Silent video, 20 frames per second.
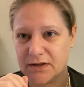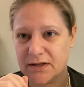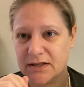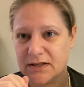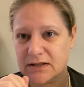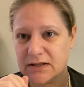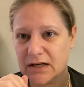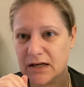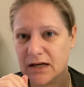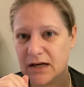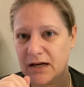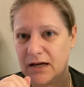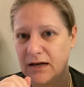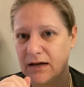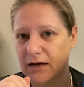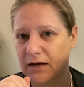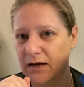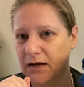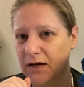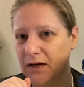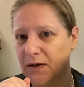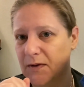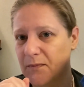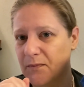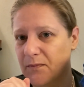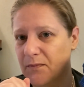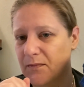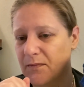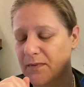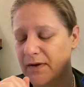it.
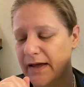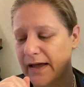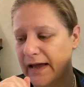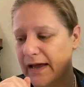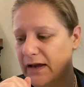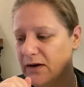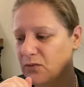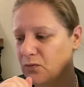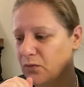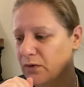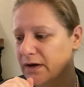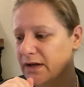And when